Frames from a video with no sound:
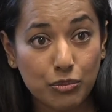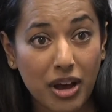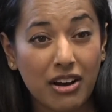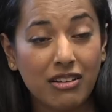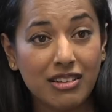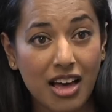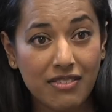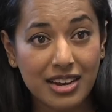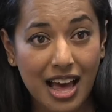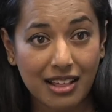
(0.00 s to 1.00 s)
about
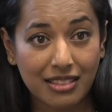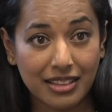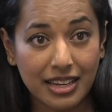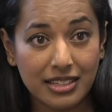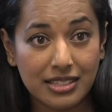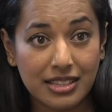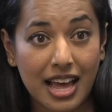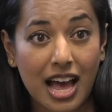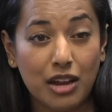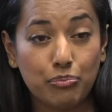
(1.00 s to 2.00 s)
eleven athletes, that
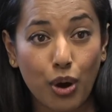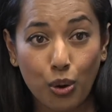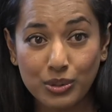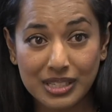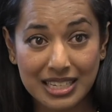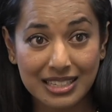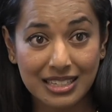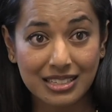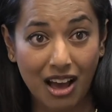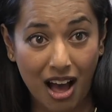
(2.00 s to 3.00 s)
had
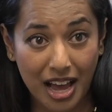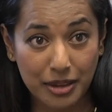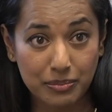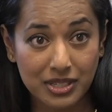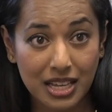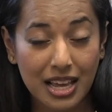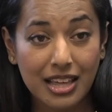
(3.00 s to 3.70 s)
postseason times